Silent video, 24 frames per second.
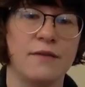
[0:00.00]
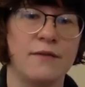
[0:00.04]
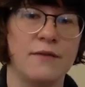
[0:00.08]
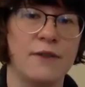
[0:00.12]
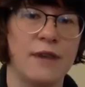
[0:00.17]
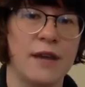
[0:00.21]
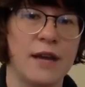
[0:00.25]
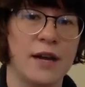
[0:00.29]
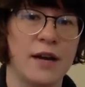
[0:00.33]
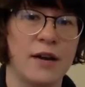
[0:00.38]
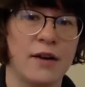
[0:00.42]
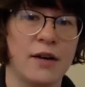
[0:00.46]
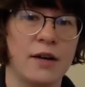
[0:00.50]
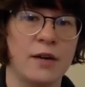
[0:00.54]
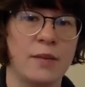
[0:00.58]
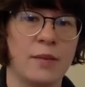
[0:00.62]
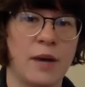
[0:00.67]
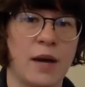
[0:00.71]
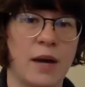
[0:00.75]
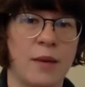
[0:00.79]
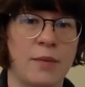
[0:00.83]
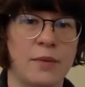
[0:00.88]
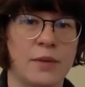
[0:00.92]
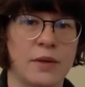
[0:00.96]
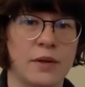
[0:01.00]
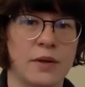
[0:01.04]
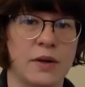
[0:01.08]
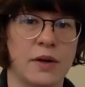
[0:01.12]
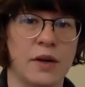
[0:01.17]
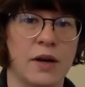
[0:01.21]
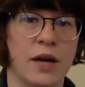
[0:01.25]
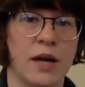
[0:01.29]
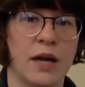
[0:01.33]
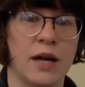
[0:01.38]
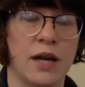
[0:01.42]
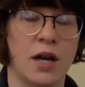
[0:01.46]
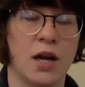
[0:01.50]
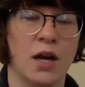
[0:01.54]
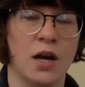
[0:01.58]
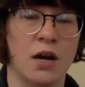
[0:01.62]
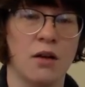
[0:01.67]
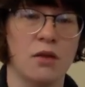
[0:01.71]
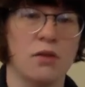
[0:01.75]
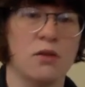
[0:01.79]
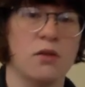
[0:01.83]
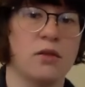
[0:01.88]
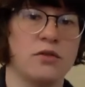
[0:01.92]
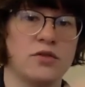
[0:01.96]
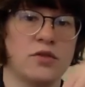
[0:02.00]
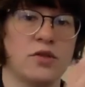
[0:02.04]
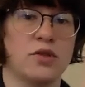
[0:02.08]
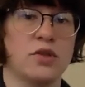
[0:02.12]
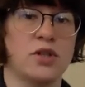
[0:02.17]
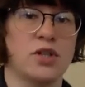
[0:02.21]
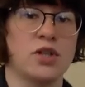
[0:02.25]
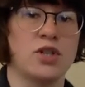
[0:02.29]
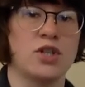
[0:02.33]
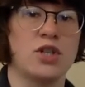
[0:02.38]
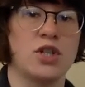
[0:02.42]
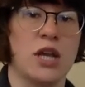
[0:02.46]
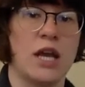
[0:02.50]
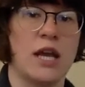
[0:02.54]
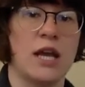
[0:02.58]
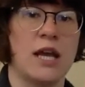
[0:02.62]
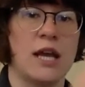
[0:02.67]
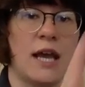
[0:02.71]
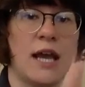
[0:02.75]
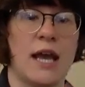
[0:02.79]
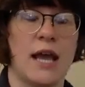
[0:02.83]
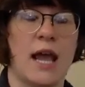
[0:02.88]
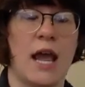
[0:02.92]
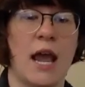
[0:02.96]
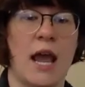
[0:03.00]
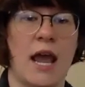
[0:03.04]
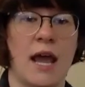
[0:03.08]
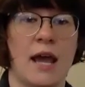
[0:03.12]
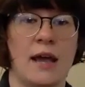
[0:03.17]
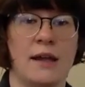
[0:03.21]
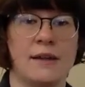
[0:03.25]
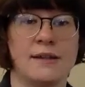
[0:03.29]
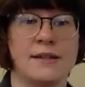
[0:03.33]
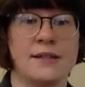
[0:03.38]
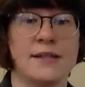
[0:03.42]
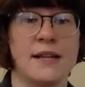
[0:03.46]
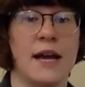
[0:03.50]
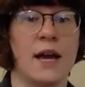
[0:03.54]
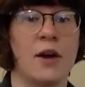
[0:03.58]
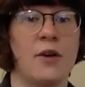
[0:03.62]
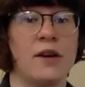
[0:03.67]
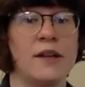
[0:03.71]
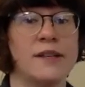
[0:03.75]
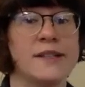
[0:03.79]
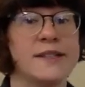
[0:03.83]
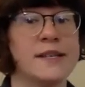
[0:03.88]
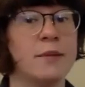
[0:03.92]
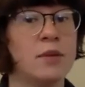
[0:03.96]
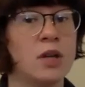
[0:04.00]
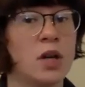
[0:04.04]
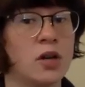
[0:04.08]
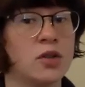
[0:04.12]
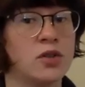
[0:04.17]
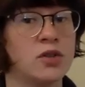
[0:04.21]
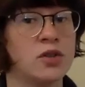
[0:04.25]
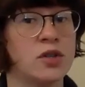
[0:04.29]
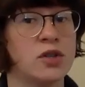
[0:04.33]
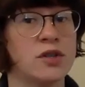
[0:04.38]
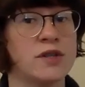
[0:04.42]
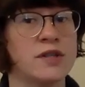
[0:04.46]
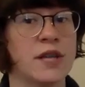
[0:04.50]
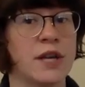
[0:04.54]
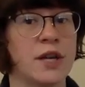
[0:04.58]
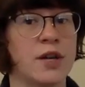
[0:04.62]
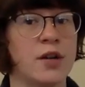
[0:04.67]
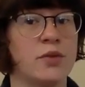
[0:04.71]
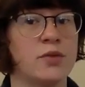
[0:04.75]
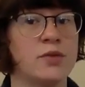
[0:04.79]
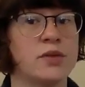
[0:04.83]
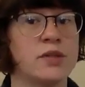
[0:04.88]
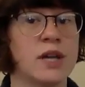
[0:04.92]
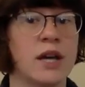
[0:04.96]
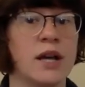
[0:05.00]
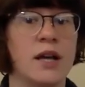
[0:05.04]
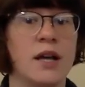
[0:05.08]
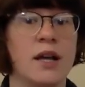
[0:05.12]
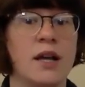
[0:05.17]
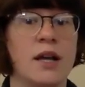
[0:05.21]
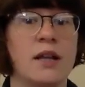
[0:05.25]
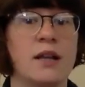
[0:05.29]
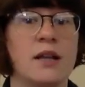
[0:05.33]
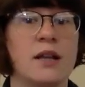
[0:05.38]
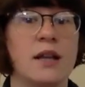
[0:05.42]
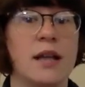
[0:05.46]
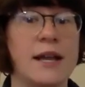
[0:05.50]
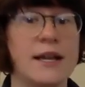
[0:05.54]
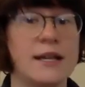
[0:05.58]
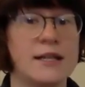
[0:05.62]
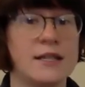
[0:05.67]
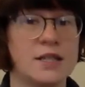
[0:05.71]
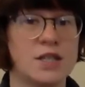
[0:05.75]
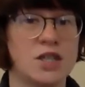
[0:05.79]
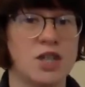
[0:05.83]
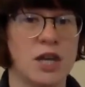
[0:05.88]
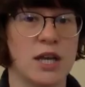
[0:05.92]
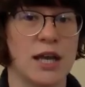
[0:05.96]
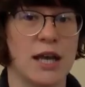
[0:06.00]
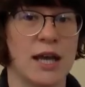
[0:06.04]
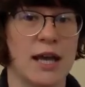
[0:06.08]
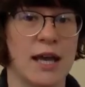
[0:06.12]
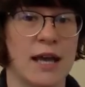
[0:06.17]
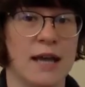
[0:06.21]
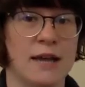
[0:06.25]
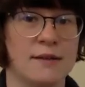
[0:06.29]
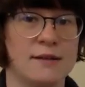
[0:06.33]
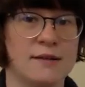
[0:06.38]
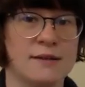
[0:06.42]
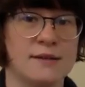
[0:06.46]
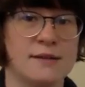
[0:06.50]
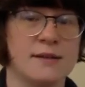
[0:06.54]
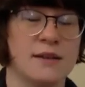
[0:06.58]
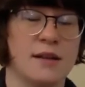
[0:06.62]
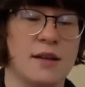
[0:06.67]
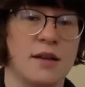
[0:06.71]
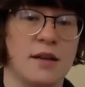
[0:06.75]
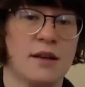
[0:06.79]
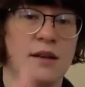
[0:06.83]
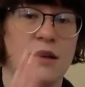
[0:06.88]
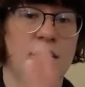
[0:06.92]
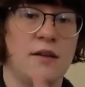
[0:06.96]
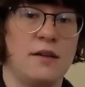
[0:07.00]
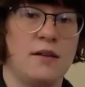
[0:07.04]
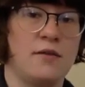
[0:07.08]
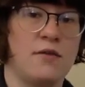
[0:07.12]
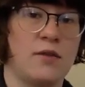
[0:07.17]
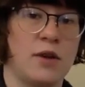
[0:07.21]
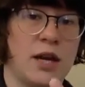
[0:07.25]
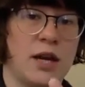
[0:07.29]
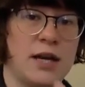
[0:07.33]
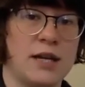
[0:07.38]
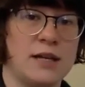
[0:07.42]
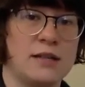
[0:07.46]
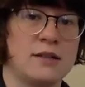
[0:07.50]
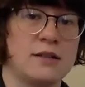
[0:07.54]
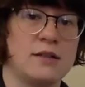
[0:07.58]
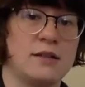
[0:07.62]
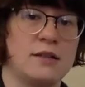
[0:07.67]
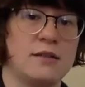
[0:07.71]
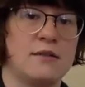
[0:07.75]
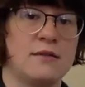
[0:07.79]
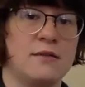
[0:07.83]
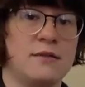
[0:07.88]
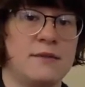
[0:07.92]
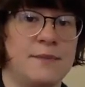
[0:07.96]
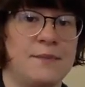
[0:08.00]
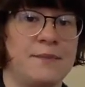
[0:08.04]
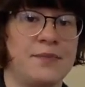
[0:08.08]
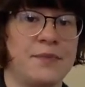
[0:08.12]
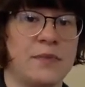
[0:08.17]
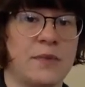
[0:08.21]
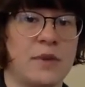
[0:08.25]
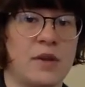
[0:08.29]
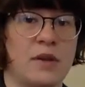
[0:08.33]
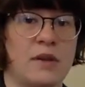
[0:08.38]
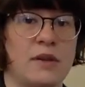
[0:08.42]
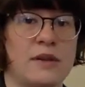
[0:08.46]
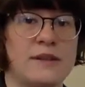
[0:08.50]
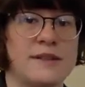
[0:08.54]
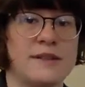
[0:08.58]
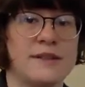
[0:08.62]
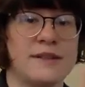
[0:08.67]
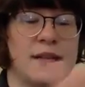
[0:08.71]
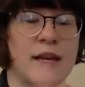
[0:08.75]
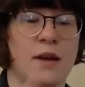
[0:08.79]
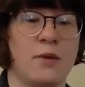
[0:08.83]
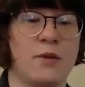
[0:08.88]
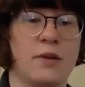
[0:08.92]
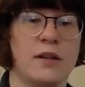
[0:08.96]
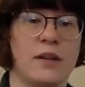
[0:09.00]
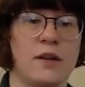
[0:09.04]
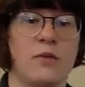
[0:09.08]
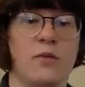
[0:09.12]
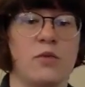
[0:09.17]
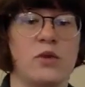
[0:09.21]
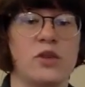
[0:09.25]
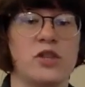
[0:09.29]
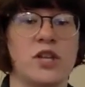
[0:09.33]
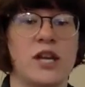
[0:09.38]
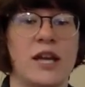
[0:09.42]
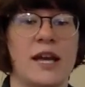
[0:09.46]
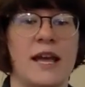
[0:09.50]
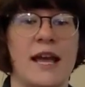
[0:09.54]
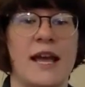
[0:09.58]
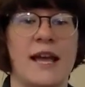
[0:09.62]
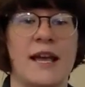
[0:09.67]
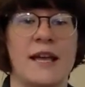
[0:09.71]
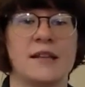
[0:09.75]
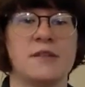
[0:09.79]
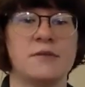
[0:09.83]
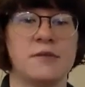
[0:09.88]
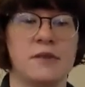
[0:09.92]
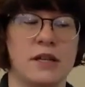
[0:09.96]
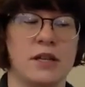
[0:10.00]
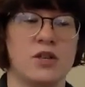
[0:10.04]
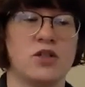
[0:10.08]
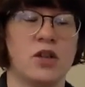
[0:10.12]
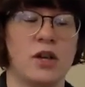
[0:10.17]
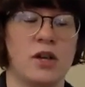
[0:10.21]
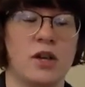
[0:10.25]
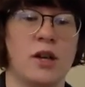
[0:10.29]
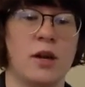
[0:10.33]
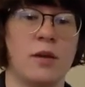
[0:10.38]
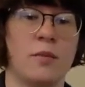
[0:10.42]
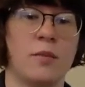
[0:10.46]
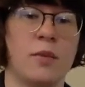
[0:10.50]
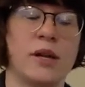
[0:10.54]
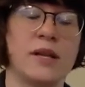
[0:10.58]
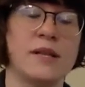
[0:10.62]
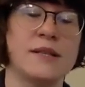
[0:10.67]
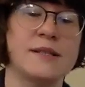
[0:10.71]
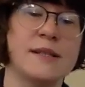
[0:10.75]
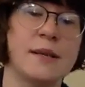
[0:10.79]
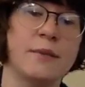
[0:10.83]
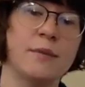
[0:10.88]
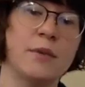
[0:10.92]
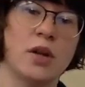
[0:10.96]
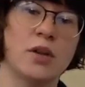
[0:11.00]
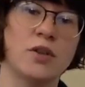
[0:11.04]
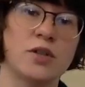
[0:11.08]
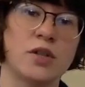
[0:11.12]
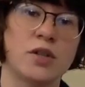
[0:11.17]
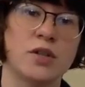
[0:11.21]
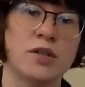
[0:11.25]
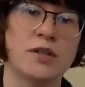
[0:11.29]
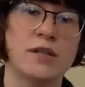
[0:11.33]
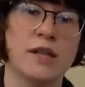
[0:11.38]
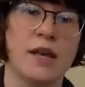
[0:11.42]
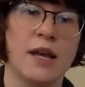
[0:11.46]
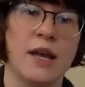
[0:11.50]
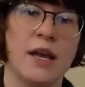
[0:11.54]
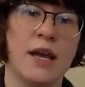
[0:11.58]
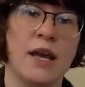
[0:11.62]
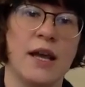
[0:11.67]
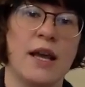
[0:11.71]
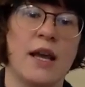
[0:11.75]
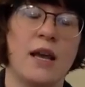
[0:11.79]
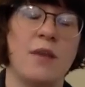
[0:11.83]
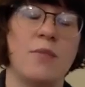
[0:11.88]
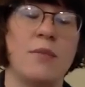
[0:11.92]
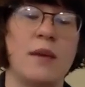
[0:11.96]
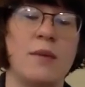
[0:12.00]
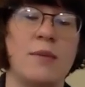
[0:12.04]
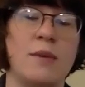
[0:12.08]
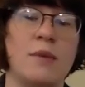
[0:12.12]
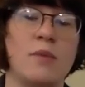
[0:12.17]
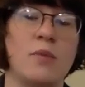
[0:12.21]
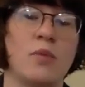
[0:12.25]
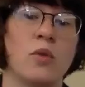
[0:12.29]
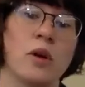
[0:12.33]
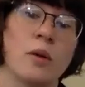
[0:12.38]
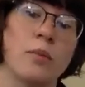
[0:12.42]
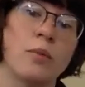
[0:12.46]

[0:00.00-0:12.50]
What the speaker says: very popular in our culture to shake hands. Now, in some cultures, they don't like to shake hands, right? This is how we shake hands with each other. But in some cultures, it may be more